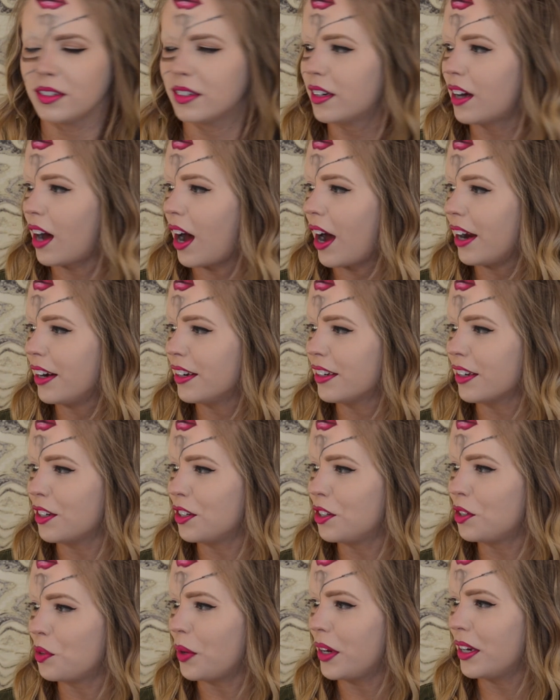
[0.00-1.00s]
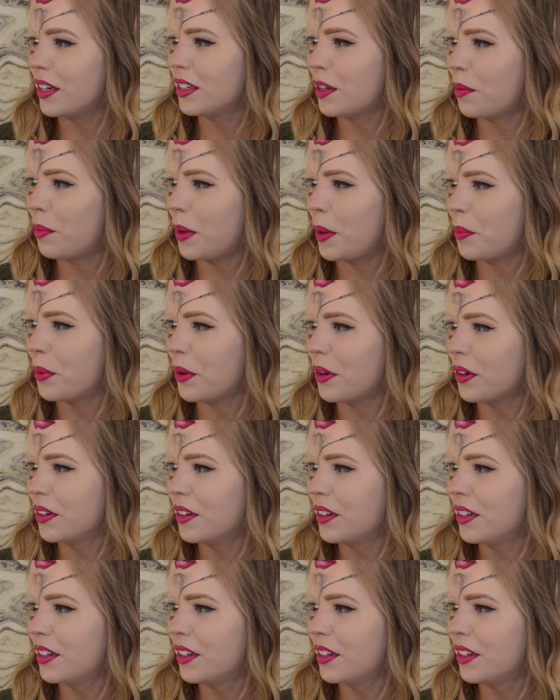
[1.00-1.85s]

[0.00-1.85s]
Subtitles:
kind and sweet to people.